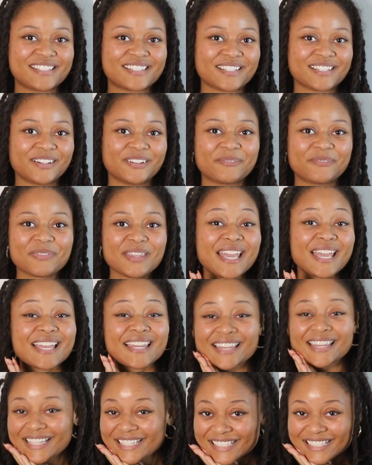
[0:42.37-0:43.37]
So
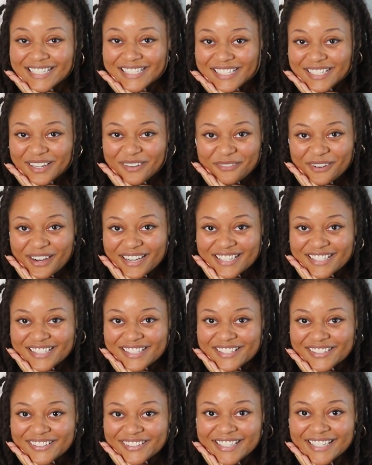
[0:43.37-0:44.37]
let's just jump right
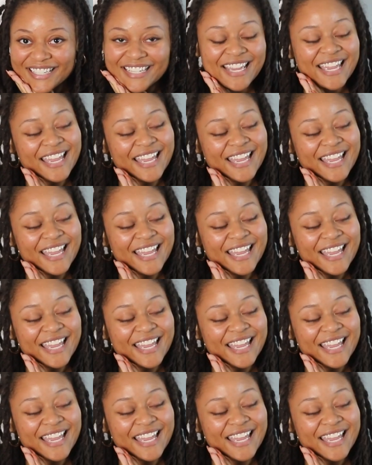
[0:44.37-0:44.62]
into it